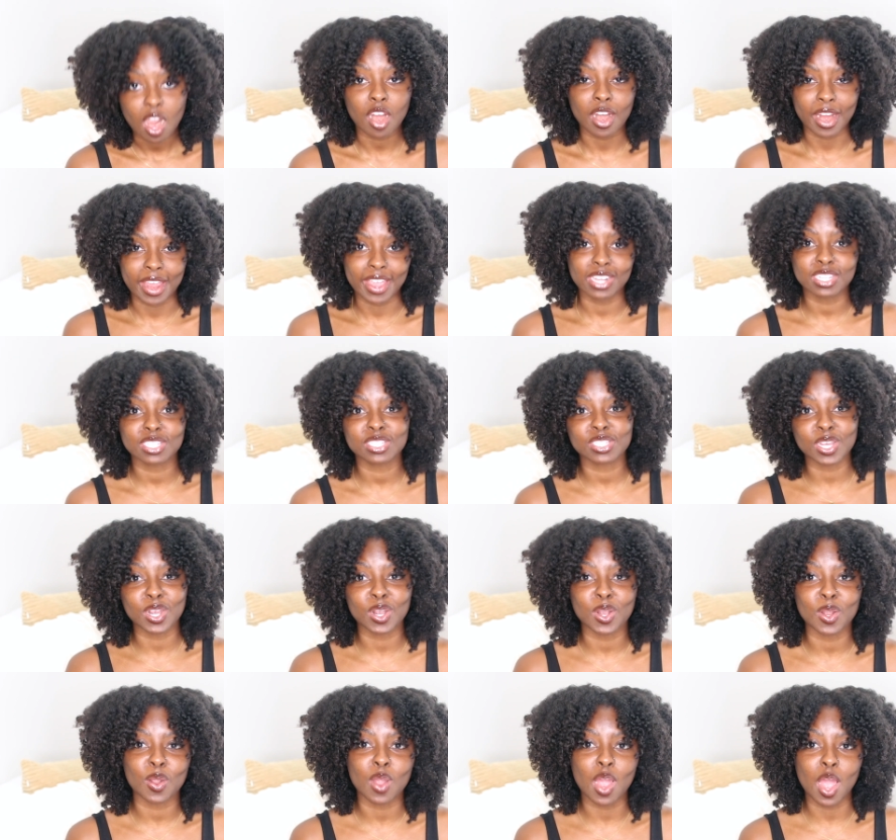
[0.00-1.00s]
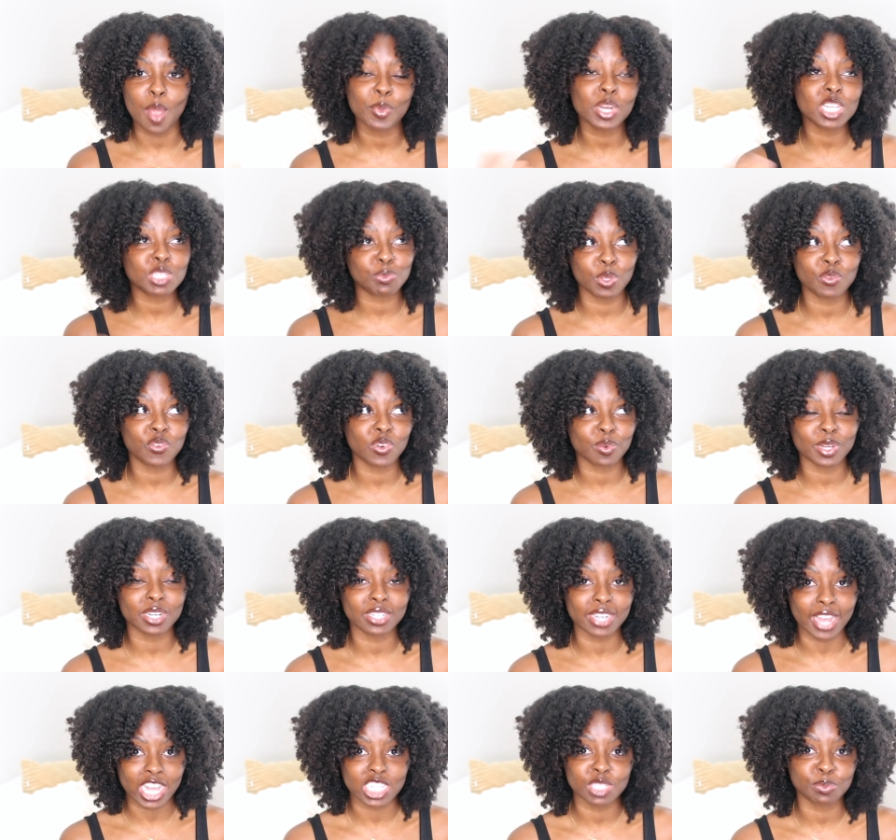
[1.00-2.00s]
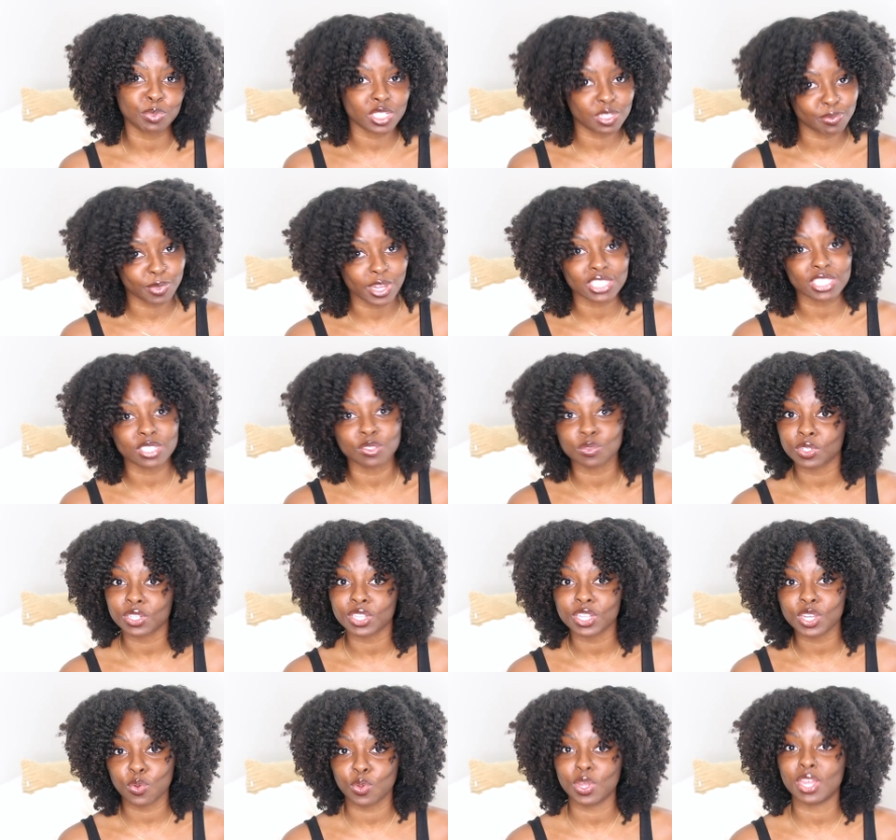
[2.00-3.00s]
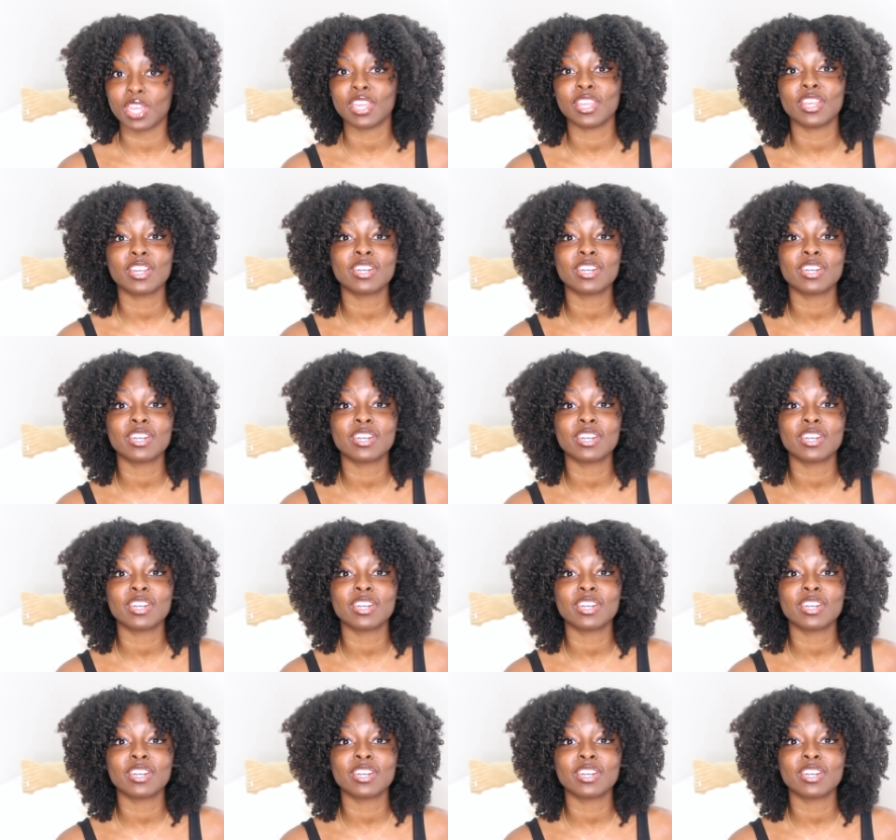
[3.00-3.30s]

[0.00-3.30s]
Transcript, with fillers: All right, so I'm gonna speak from your dad's perspective really quick.